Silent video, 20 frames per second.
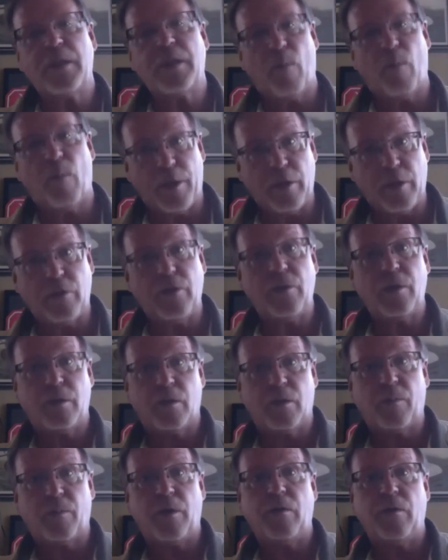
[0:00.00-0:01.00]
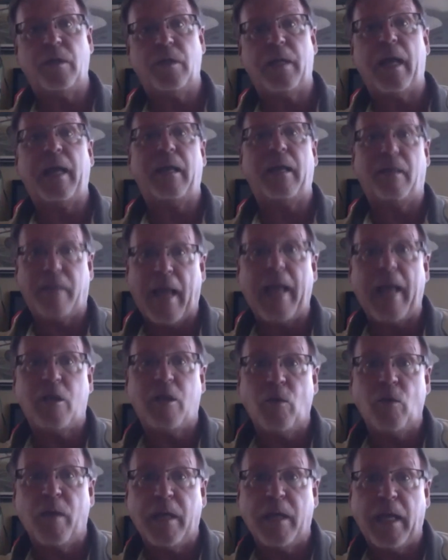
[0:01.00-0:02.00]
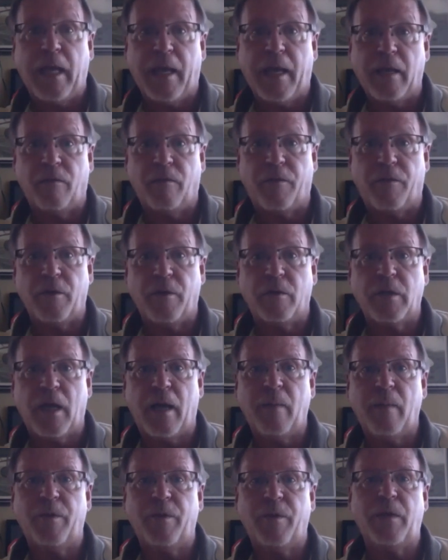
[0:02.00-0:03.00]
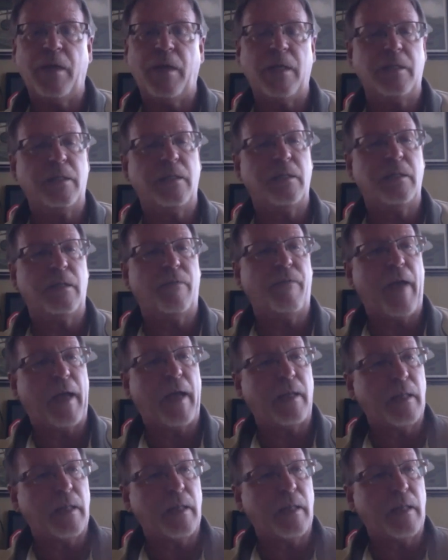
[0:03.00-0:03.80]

I wanted to do this with you today, and thank you again for your time with this, is the fact